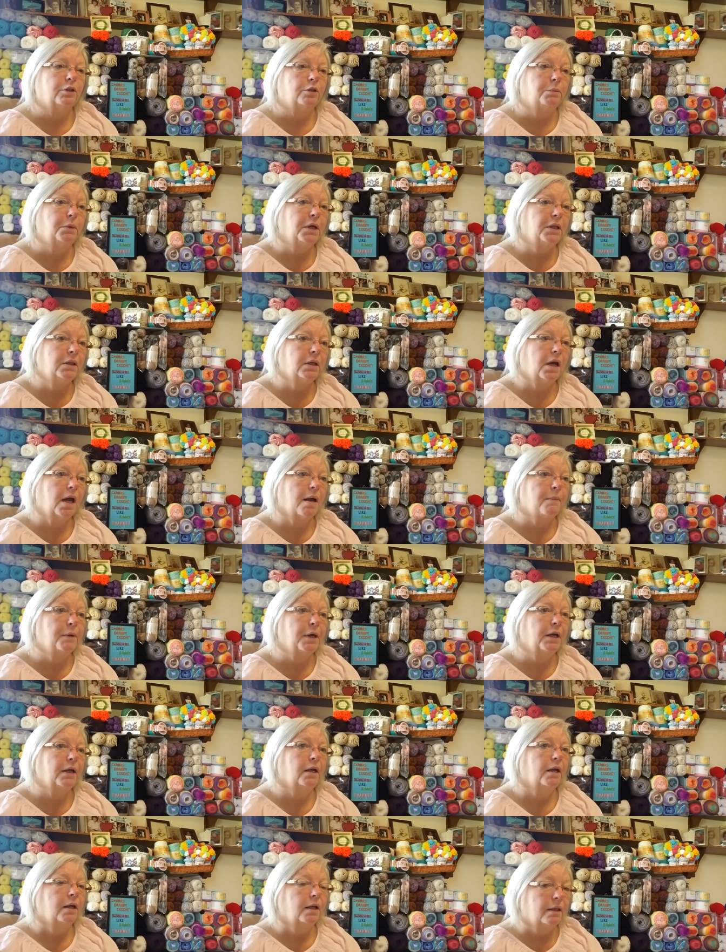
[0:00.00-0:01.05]
You make the comment,
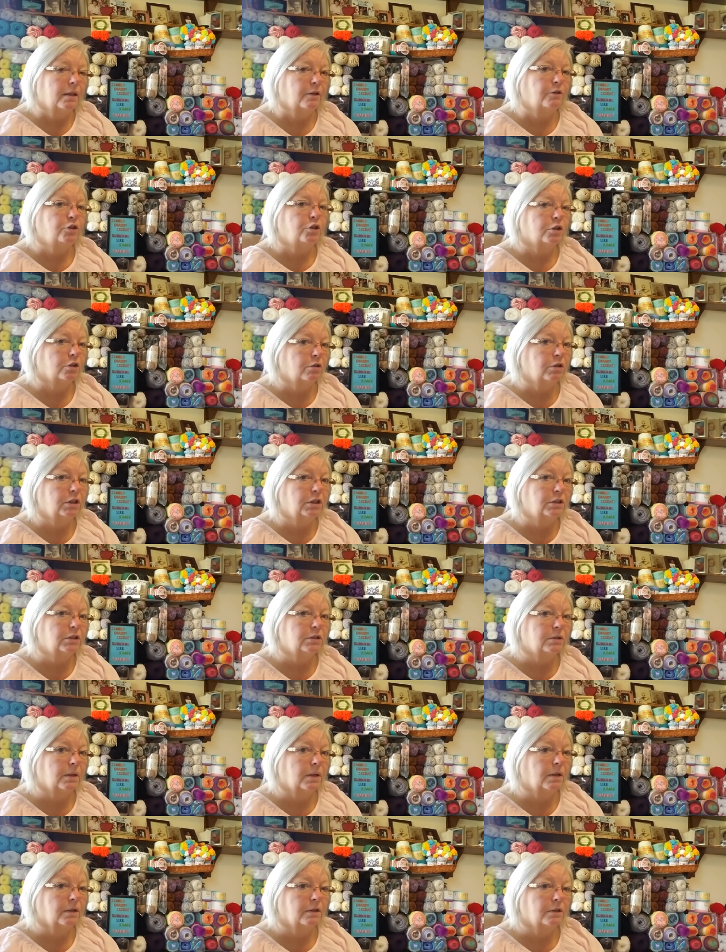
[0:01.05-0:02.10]
then you're agreeing to
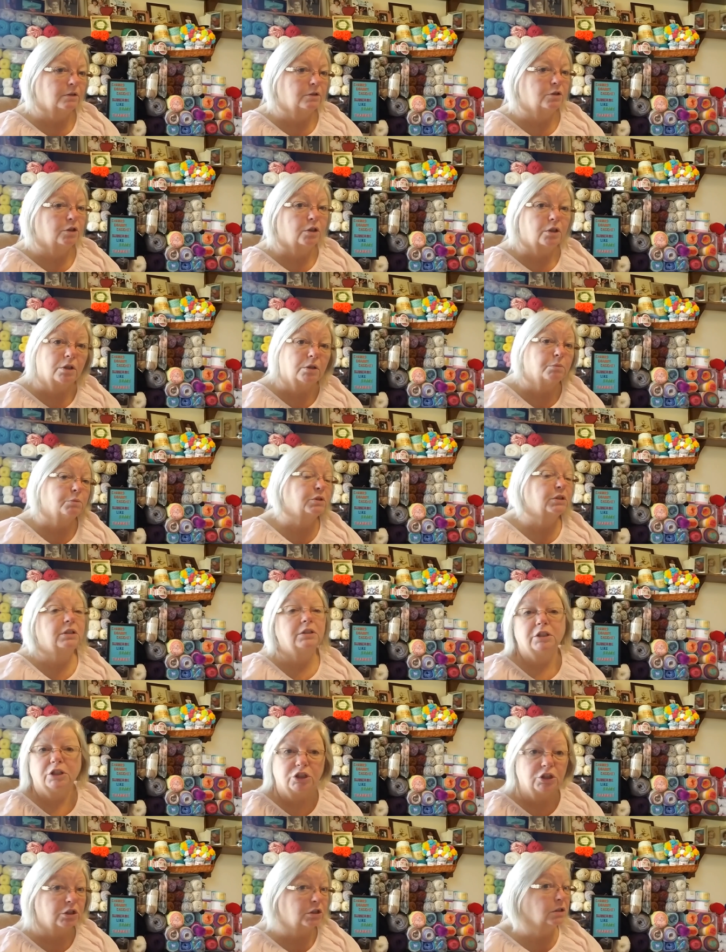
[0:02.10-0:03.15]
all the terms,
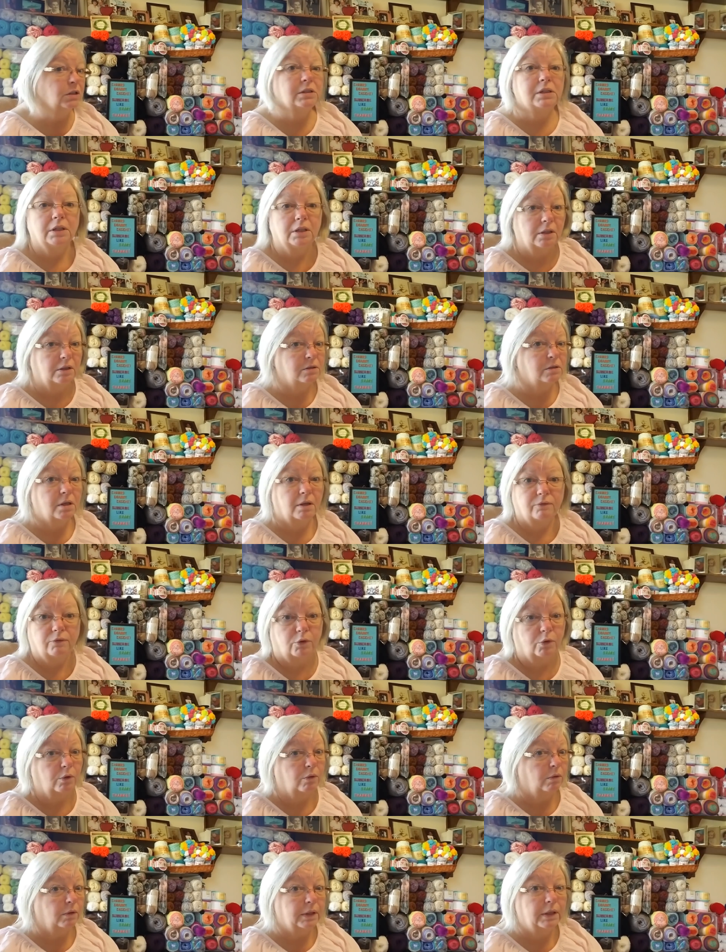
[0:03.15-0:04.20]
conditions that are set
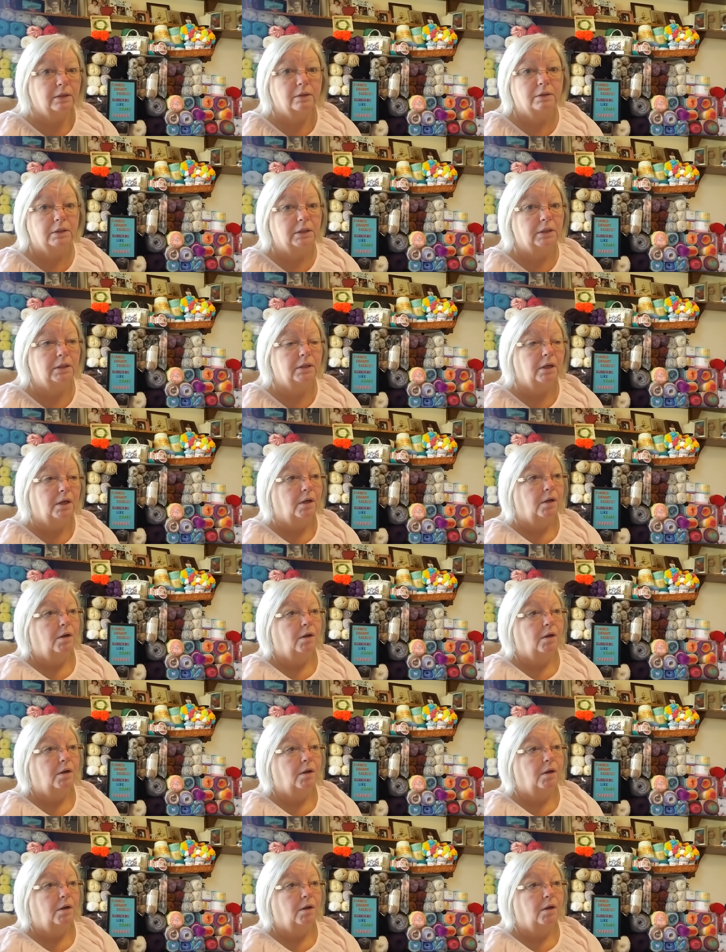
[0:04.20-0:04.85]
forth legally